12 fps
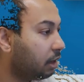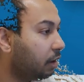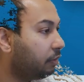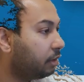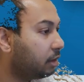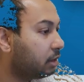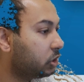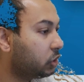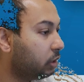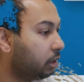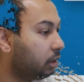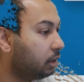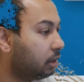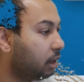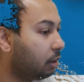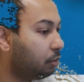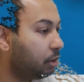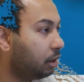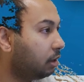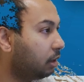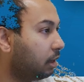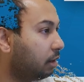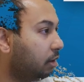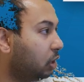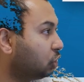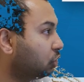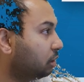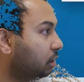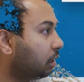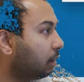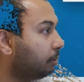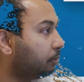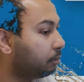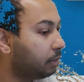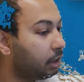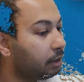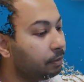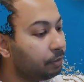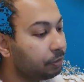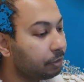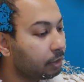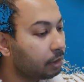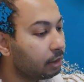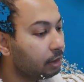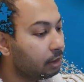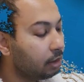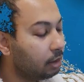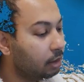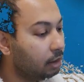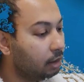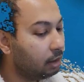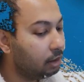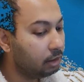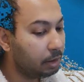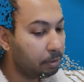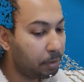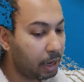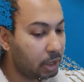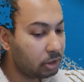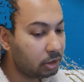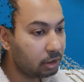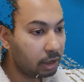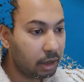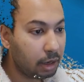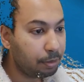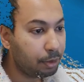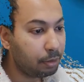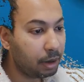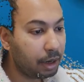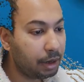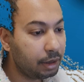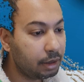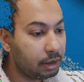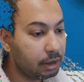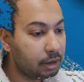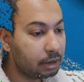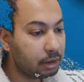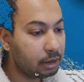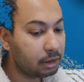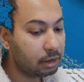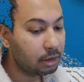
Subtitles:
everything is ready. Now we can launch the game. But the patch that I provided here,